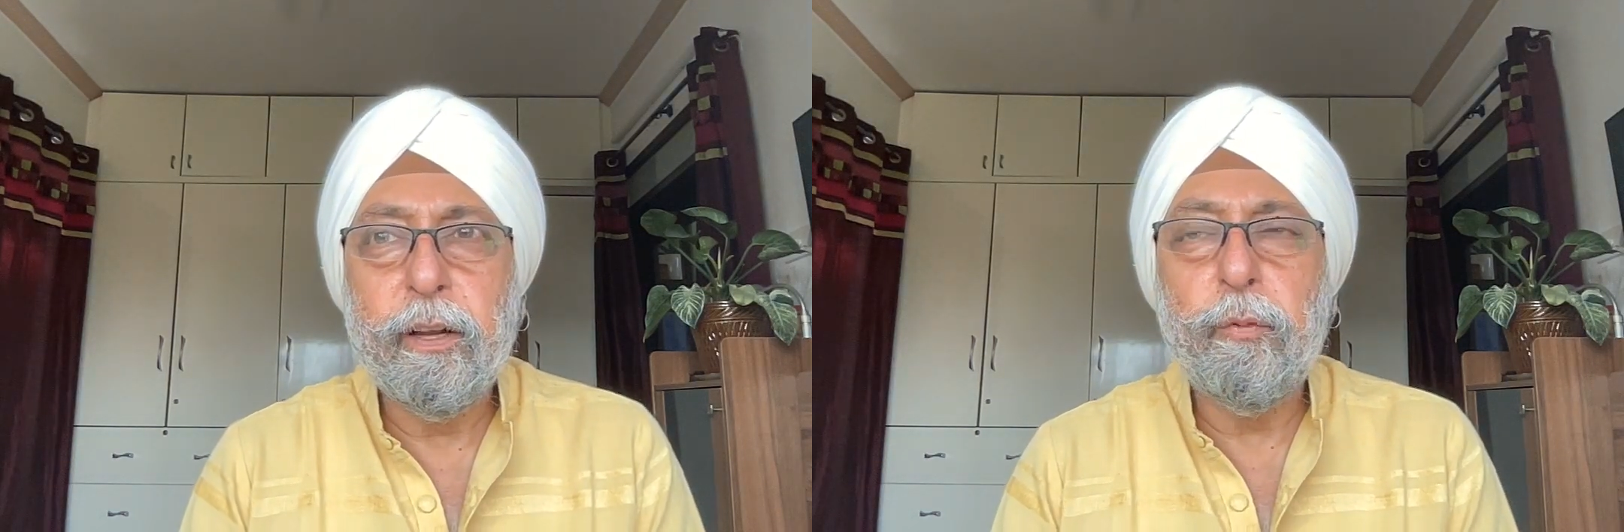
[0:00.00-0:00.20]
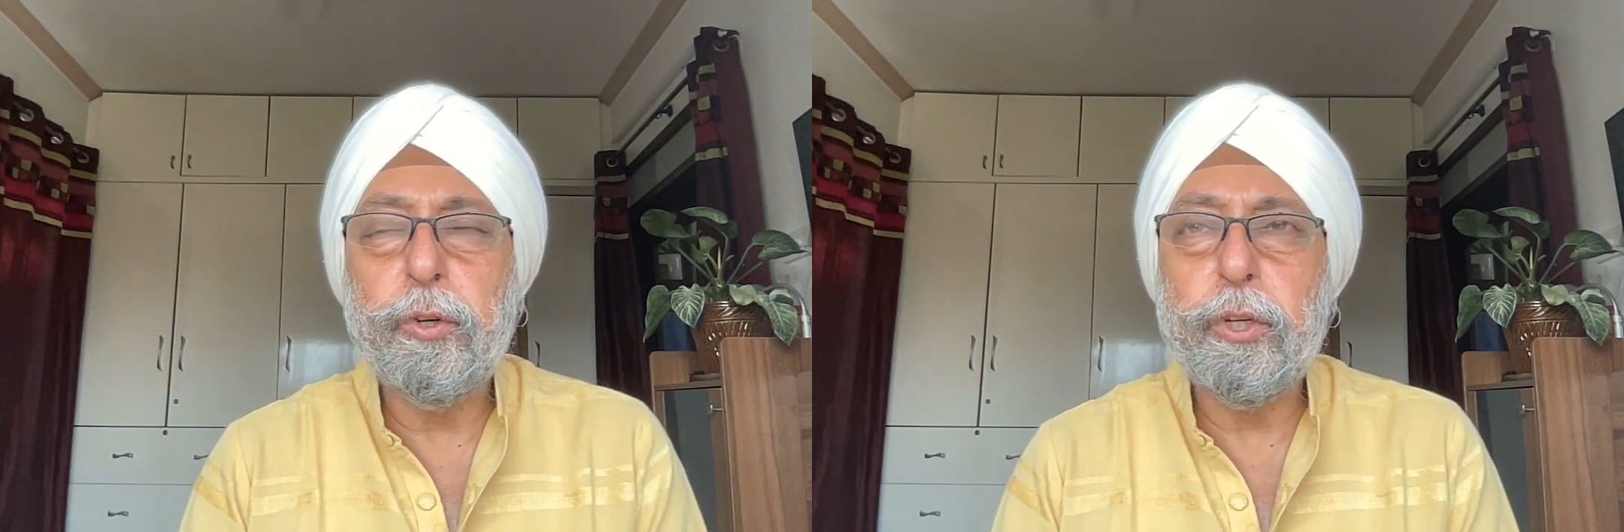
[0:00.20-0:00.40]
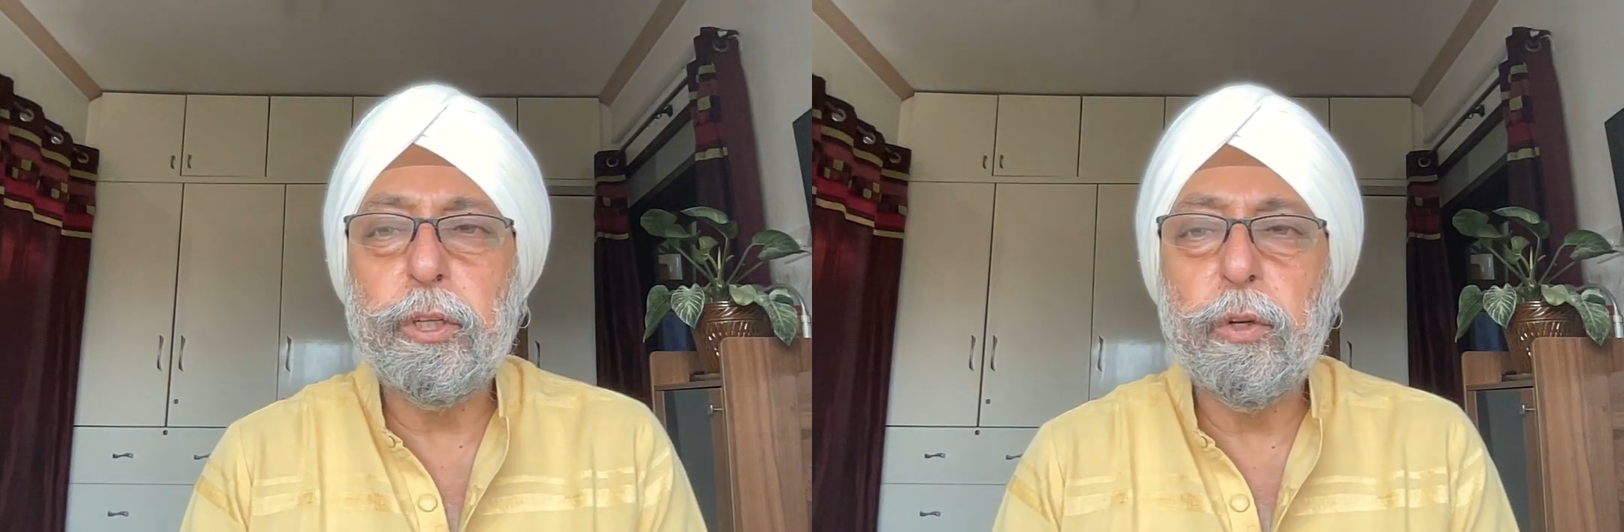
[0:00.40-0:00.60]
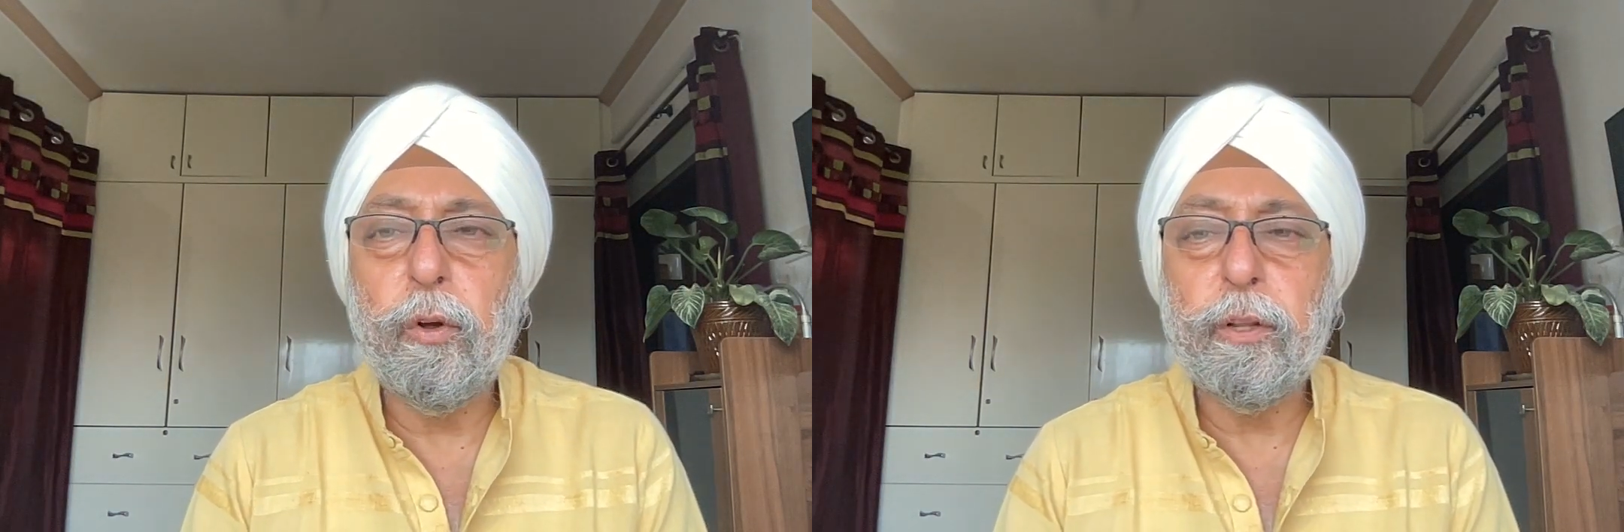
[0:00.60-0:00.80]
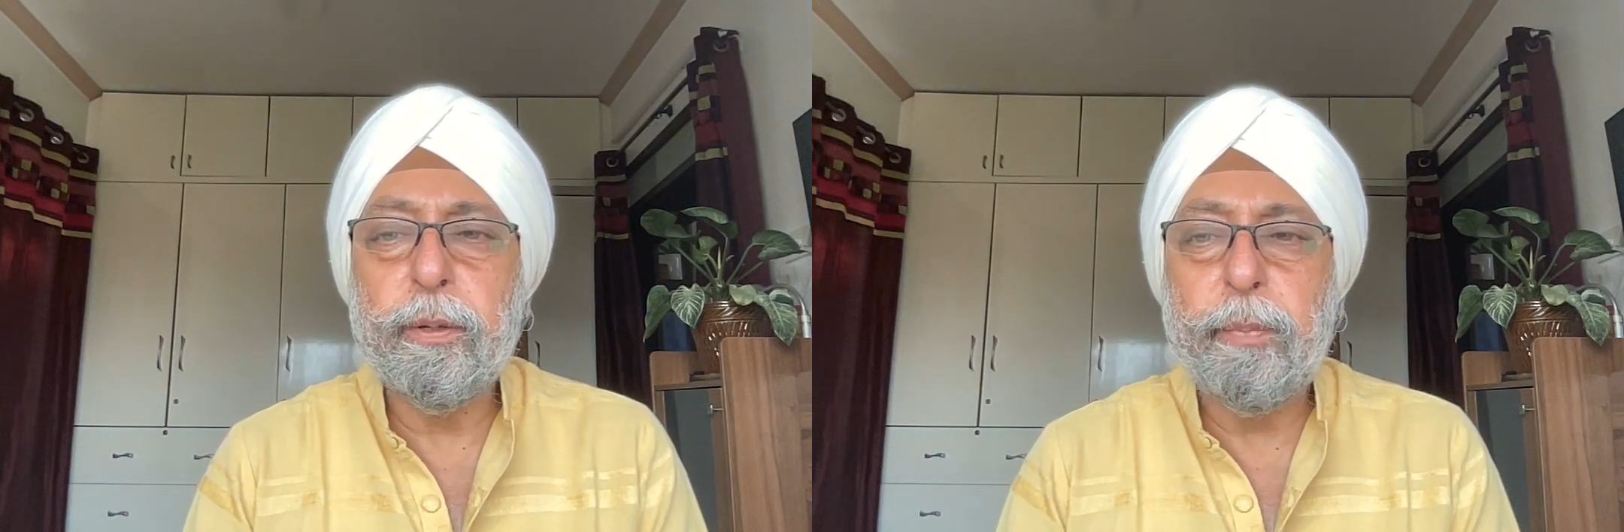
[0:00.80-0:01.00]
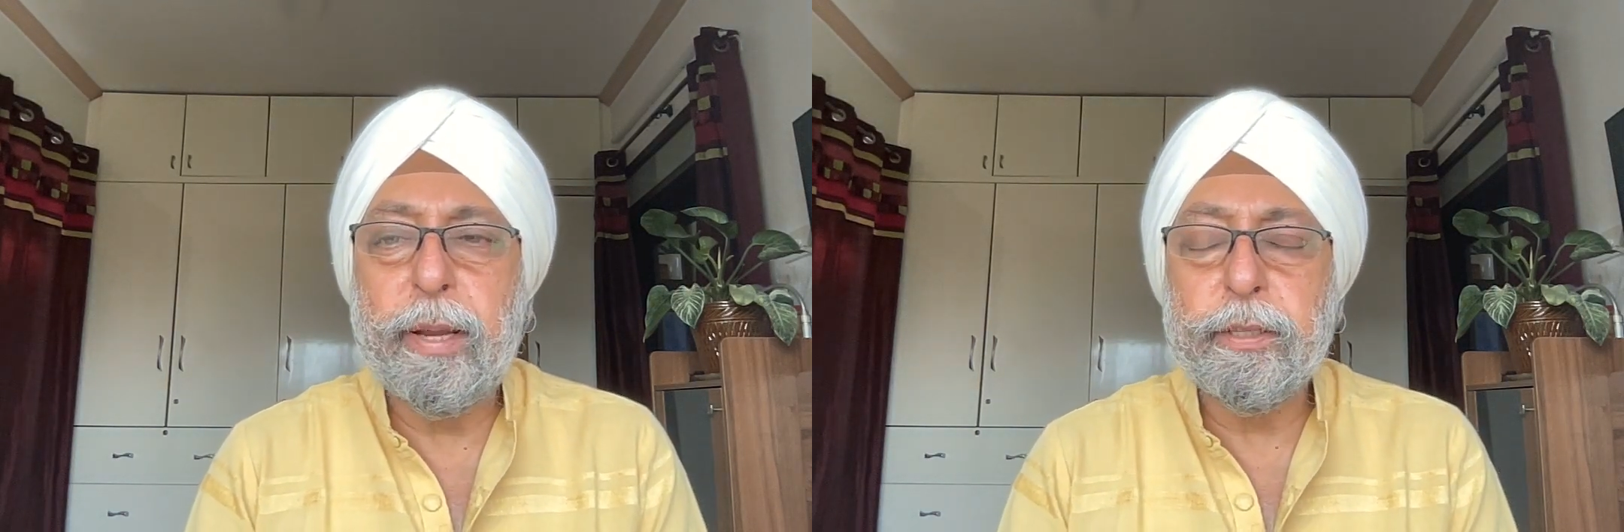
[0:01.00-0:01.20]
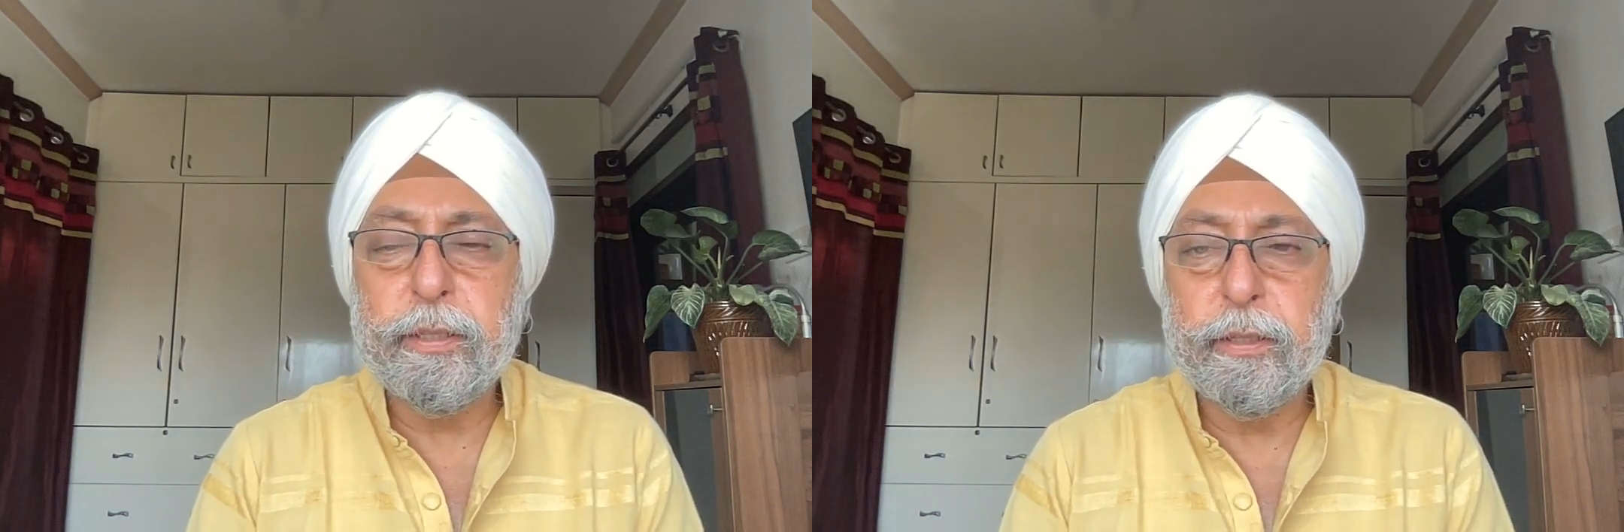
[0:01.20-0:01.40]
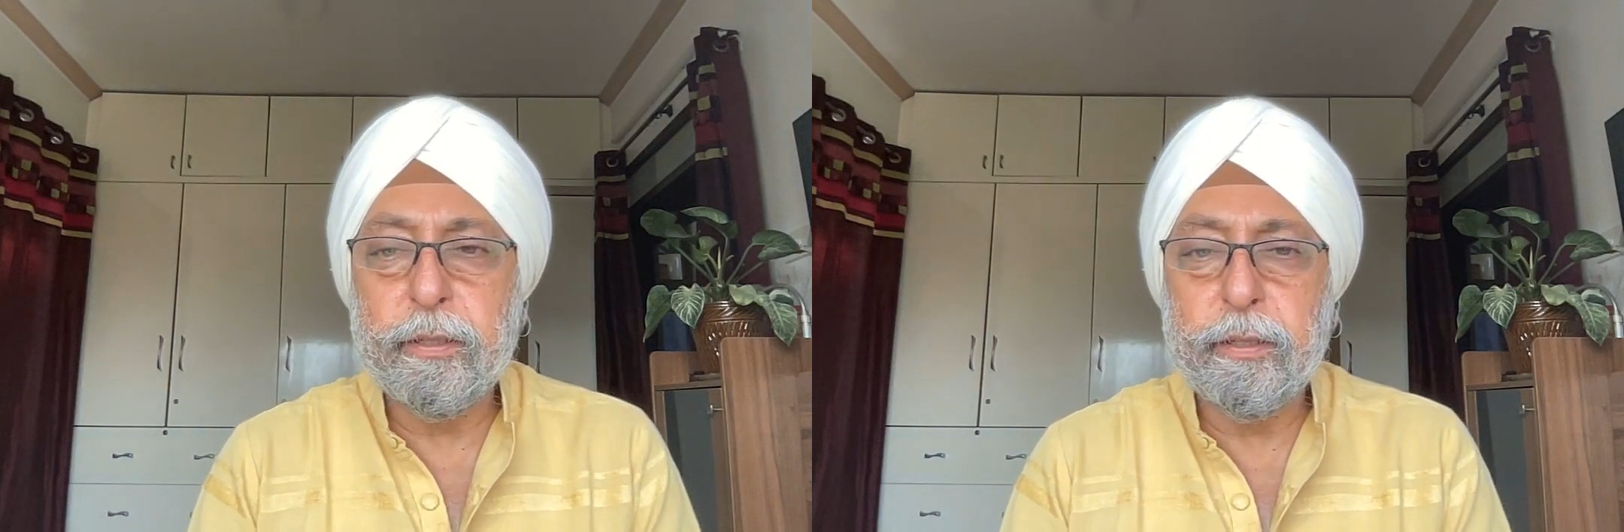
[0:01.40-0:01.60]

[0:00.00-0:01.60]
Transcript: wishing you all the best.